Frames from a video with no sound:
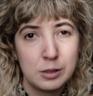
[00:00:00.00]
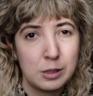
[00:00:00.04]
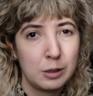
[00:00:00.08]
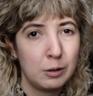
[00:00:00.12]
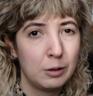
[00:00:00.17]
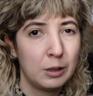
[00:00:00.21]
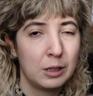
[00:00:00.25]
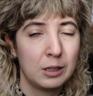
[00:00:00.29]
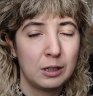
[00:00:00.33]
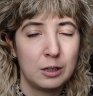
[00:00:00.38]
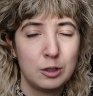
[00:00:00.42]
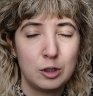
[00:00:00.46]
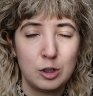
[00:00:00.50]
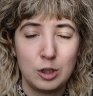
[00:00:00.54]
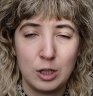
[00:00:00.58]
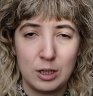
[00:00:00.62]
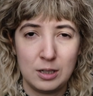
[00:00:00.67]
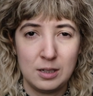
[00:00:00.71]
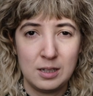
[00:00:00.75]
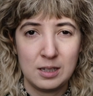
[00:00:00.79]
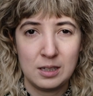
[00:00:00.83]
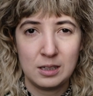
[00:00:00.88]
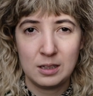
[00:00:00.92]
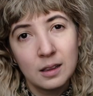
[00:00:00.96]
you can
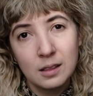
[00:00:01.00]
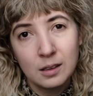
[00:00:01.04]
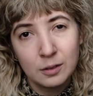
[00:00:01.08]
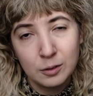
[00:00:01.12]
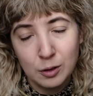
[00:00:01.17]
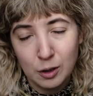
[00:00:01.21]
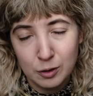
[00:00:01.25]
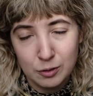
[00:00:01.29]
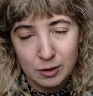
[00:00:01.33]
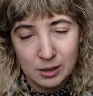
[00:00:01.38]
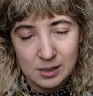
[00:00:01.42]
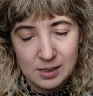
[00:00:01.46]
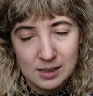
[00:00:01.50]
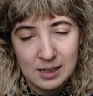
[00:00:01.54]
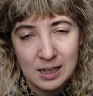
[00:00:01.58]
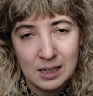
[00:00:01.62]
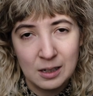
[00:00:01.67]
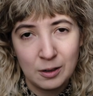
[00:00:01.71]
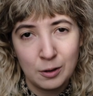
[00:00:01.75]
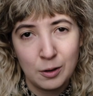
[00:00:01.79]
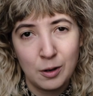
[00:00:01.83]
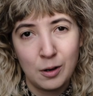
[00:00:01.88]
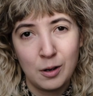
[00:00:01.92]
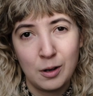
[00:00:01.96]
adjust the contrast
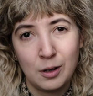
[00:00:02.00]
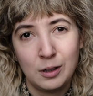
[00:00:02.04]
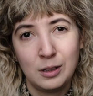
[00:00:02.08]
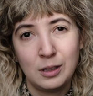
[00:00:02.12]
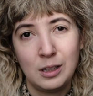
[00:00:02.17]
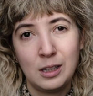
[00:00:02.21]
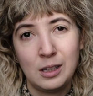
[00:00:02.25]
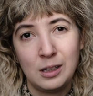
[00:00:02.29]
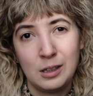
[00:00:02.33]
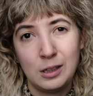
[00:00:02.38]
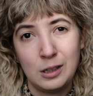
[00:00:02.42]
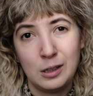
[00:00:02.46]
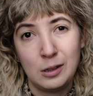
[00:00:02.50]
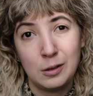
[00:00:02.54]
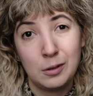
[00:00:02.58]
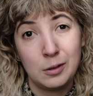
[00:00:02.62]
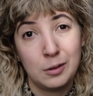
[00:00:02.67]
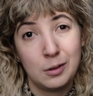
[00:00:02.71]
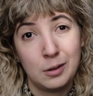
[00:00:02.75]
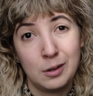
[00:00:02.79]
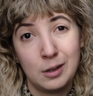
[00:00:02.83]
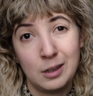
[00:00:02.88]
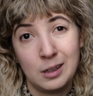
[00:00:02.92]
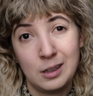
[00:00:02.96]
later on in
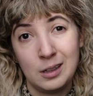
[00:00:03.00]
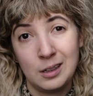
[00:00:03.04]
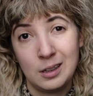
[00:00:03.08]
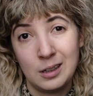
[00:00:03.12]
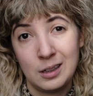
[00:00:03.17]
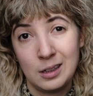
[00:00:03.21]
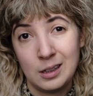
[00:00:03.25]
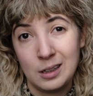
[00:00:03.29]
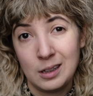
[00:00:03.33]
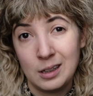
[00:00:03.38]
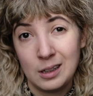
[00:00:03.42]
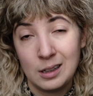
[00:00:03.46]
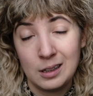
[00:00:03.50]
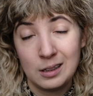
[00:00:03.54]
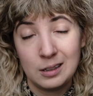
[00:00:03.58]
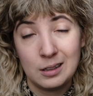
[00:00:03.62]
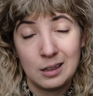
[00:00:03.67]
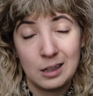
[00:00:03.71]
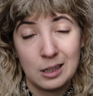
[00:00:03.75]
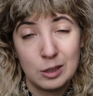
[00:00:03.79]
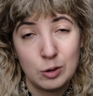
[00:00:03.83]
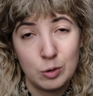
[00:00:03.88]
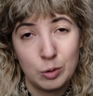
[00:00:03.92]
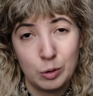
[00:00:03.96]
your
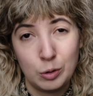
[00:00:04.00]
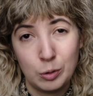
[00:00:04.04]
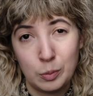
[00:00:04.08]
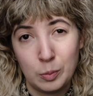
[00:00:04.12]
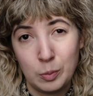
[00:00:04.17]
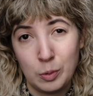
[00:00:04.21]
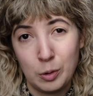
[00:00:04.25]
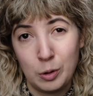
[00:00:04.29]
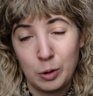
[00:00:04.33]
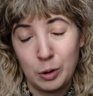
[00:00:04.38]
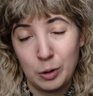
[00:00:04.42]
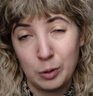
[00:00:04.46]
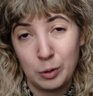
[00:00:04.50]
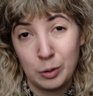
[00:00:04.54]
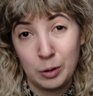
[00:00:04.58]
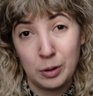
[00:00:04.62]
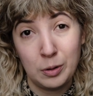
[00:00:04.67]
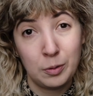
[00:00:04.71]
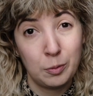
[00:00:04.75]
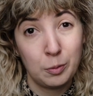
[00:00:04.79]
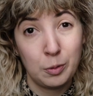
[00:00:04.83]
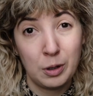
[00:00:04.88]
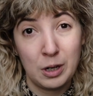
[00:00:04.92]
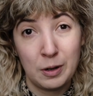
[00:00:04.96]
Lightroom or
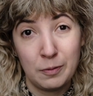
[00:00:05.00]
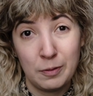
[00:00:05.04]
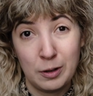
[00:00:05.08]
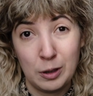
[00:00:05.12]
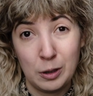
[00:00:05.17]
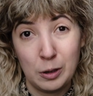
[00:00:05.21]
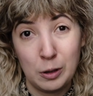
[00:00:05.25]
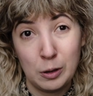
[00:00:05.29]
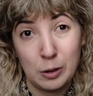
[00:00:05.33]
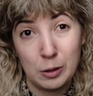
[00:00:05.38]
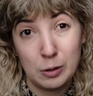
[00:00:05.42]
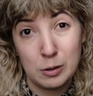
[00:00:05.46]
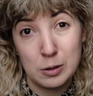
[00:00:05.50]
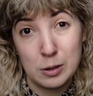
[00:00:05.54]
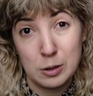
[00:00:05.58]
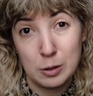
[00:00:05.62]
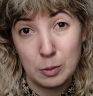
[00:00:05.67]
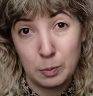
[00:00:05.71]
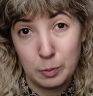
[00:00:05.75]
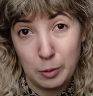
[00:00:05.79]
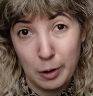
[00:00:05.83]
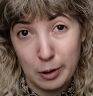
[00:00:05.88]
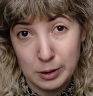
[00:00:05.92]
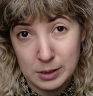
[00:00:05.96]
whatever you use to
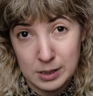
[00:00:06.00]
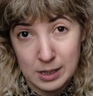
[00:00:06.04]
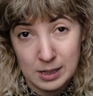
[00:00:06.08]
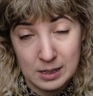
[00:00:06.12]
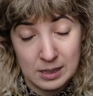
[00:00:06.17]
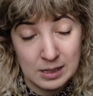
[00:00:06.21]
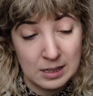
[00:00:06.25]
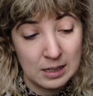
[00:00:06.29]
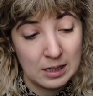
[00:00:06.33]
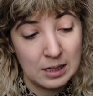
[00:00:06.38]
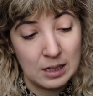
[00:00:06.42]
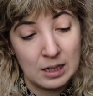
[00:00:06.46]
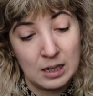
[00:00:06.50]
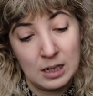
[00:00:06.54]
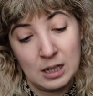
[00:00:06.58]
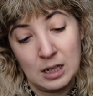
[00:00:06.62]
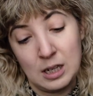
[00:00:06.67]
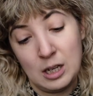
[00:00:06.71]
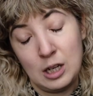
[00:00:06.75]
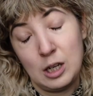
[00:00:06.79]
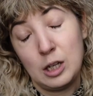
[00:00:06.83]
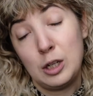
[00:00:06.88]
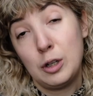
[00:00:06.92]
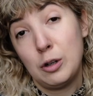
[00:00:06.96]
process
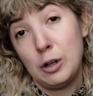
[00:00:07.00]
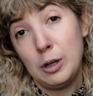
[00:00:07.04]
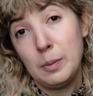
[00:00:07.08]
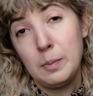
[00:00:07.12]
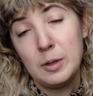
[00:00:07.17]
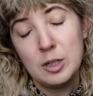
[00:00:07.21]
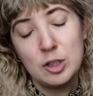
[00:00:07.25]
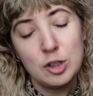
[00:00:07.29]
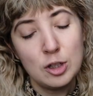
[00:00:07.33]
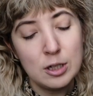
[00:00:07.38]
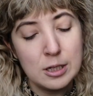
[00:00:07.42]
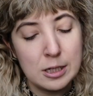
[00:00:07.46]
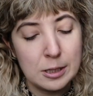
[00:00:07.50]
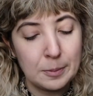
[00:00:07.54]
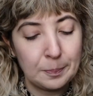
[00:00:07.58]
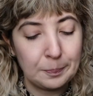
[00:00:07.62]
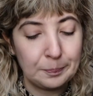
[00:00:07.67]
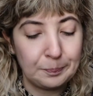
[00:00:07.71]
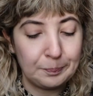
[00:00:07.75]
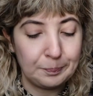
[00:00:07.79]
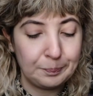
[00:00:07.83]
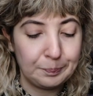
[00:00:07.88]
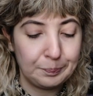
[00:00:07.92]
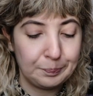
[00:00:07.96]
your images.
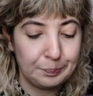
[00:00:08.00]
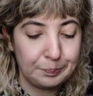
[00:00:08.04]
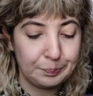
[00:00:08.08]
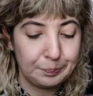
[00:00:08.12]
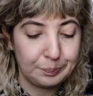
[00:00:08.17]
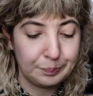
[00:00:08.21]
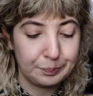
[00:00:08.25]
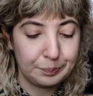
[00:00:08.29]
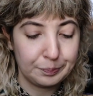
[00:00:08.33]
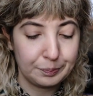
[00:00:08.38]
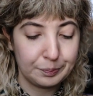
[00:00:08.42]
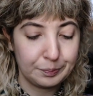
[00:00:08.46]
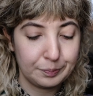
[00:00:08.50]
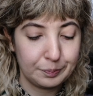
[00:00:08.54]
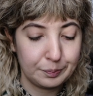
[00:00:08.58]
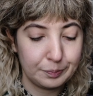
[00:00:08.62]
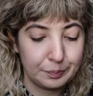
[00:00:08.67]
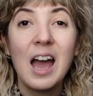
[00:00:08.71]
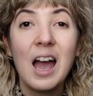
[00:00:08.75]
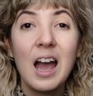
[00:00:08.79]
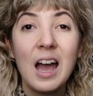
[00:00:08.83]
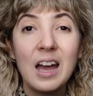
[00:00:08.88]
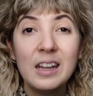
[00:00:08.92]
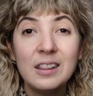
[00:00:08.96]

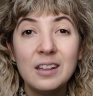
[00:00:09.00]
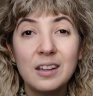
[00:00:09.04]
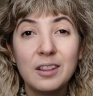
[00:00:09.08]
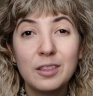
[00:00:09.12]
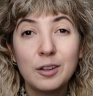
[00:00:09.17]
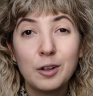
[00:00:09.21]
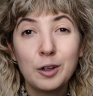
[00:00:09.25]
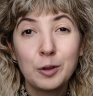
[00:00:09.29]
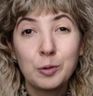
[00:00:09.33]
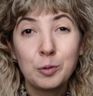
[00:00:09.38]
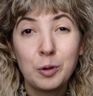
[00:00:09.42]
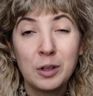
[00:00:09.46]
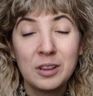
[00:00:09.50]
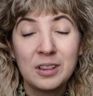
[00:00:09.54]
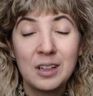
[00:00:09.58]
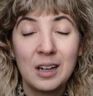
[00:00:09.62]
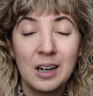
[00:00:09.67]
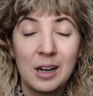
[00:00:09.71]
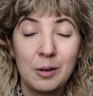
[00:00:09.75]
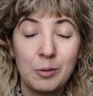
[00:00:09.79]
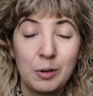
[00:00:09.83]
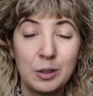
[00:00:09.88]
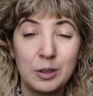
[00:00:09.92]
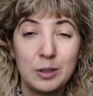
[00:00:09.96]
And the third one that I
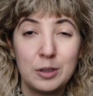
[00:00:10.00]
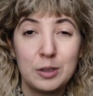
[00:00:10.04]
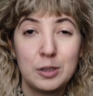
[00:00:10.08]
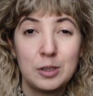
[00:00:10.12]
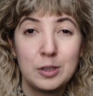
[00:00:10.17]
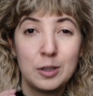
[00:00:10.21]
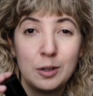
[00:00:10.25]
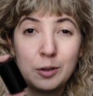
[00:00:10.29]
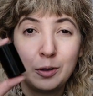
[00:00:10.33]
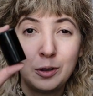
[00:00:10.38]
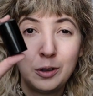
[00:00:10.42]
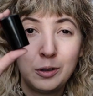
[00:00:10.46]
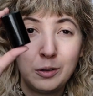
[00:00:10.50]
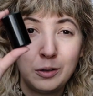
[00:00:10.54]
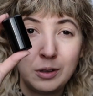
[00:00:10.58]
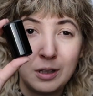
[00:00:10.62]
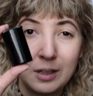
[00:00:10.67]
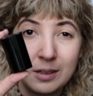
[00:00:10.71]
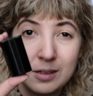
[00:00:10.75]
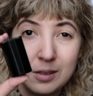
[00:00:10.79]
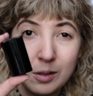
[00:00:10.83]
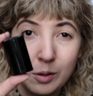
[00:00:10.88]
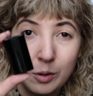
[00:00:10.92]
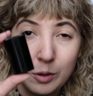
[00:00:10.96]
want to show you
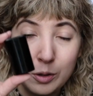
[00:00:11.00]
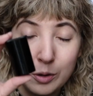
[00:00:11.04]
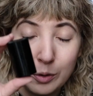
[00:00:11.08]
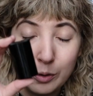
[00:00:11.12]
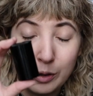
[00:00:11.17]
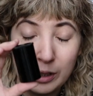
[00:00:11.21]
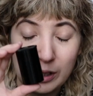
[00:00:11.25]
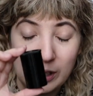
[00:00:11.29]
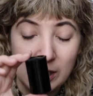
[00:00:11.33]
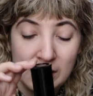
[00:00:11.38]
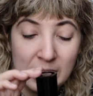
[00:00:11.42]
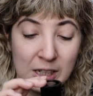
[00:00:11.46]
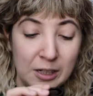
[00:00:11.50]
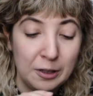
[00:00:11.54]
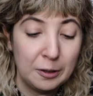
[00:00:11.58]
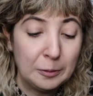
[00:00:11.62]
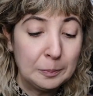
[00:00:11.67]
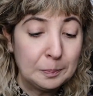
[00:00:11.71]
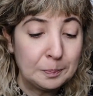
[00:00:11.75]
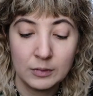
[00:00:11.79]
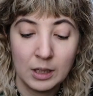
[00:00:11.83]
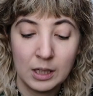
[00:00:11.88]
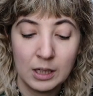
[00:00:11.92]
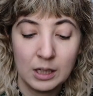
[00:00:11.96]
that's also in here,
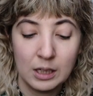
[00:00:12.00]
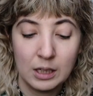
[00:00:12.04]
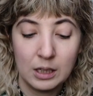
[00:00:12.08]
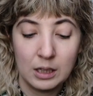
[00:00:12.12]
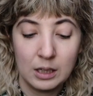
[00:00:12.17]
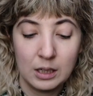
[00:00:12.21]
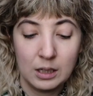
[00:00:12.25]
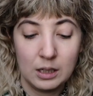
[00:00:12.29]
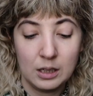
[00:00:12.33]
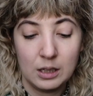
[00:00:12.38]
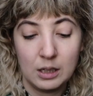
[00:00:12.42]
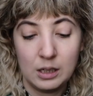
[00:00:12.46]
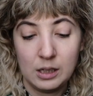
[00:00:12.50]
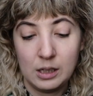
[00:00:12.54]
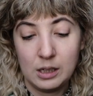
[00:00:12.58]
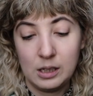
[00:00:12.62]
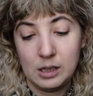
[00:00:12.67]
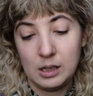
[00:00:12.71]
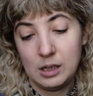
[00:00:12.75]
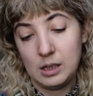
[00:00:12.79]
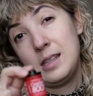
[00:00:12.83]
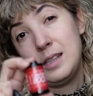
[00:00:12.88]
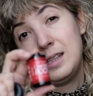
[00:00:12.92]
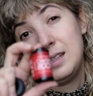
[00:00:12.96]

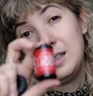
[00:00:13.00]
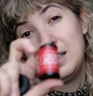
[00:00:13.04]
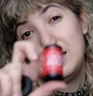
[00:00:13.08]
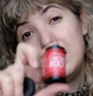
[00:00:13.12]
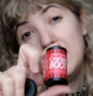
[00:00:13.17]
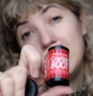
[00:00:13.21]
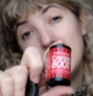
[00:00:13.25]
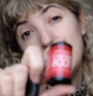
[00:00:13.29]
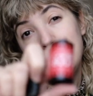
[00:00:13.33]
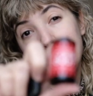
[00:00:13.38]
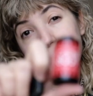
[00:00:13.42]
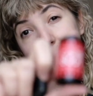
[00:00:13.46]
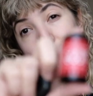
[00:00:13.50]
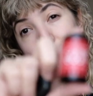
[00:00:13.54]
this